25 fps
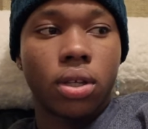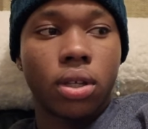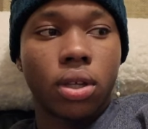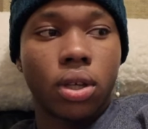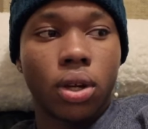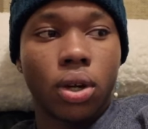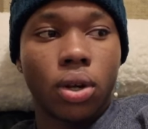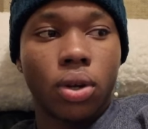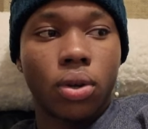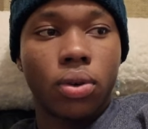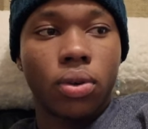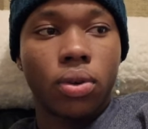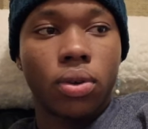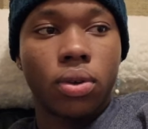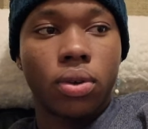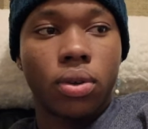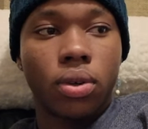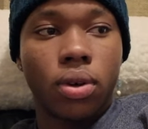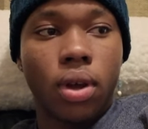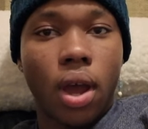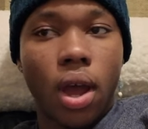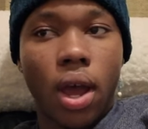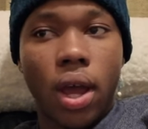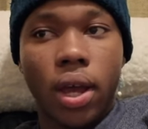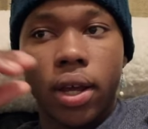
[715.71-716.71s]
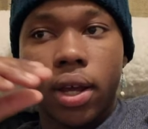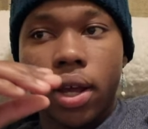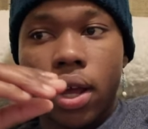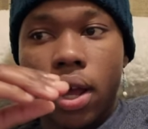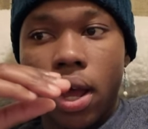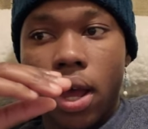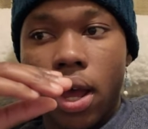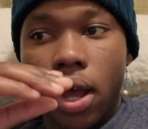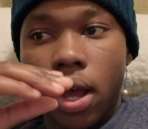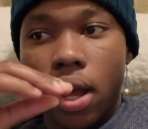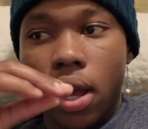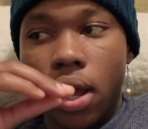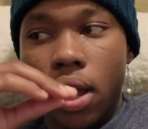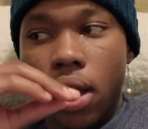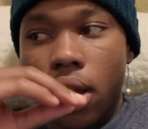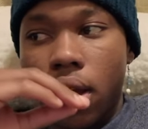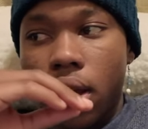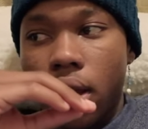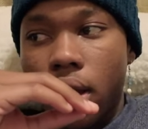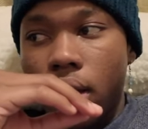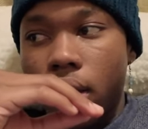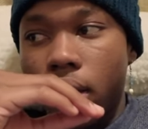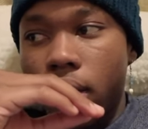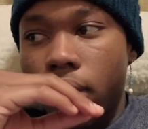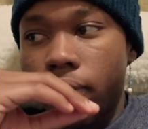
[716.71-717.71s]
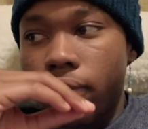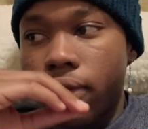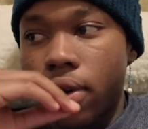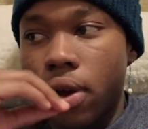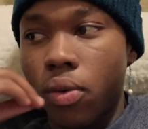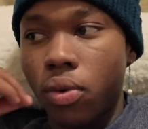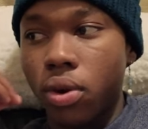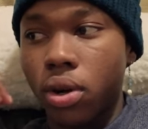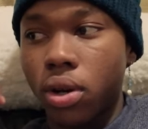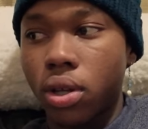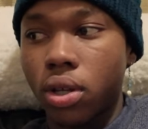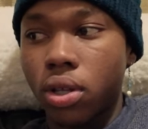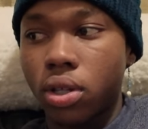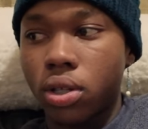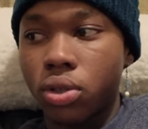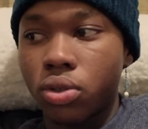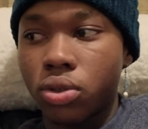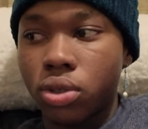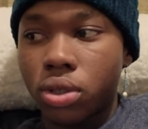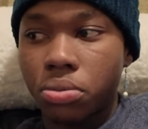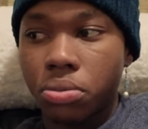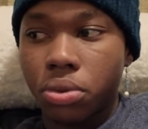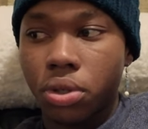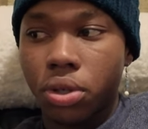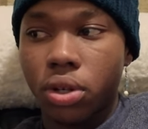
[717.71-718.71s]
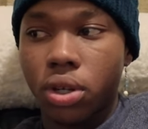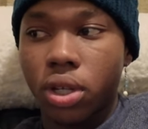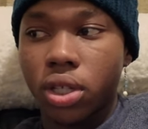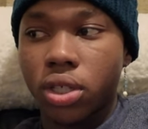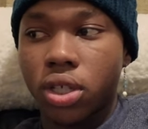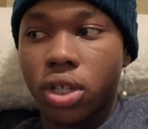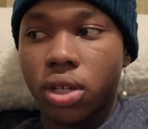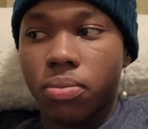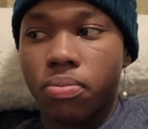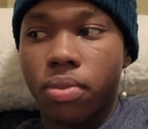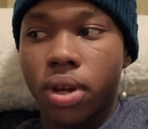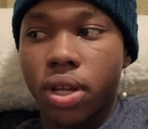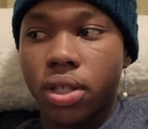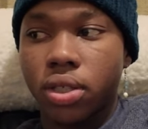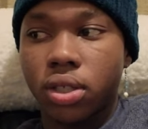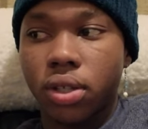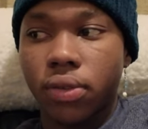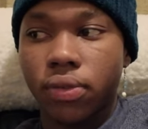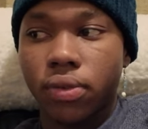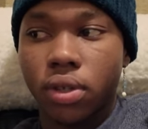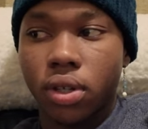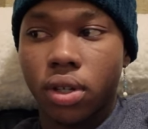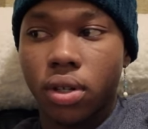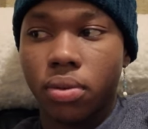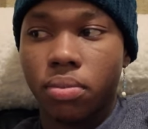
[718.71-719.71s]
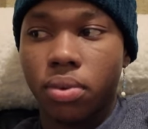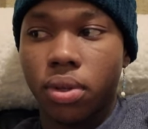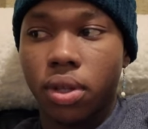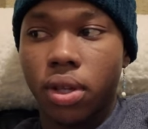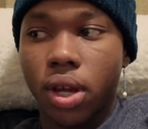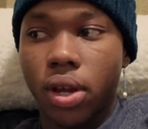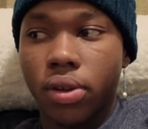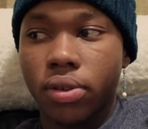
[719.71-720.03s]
You know? If I wanna do something, it's gonna, my stuff's gonna be